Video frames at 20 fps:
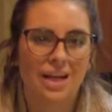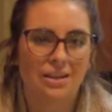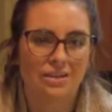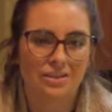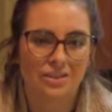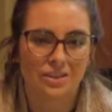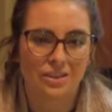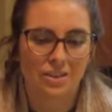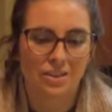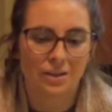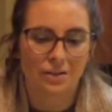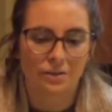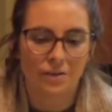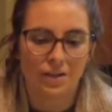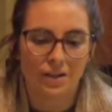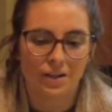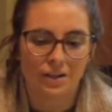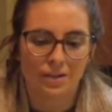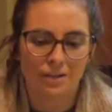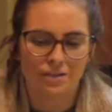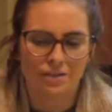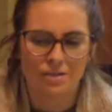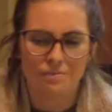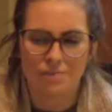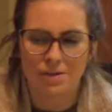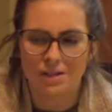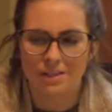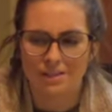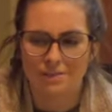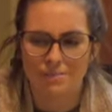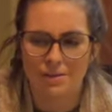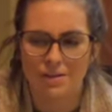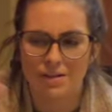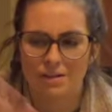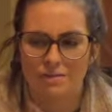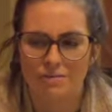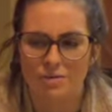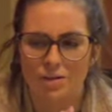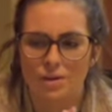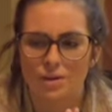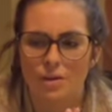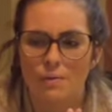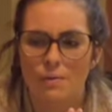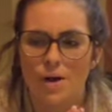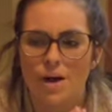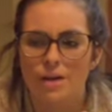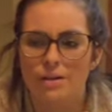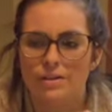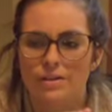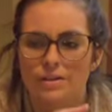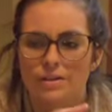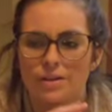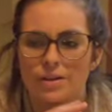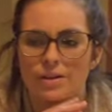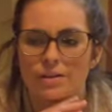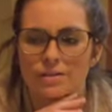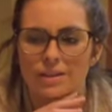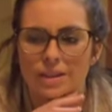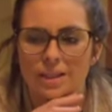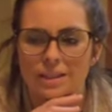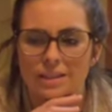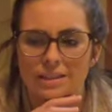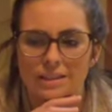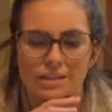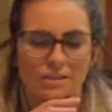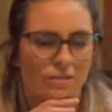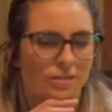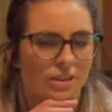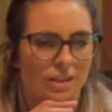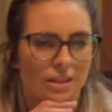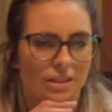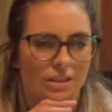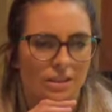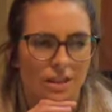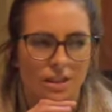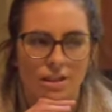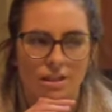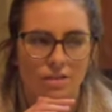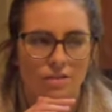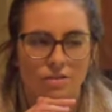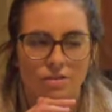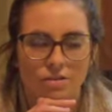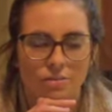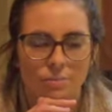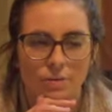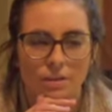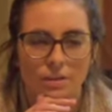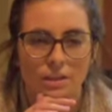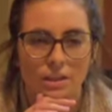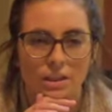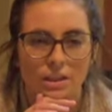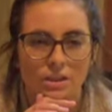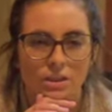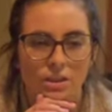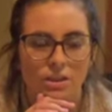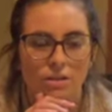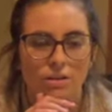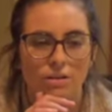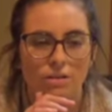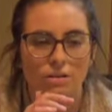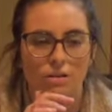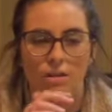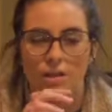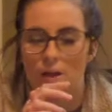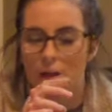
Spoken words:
else, you know, and the green beans have been there for a little while, so I don't think I did those I didn't do green beans last year at all.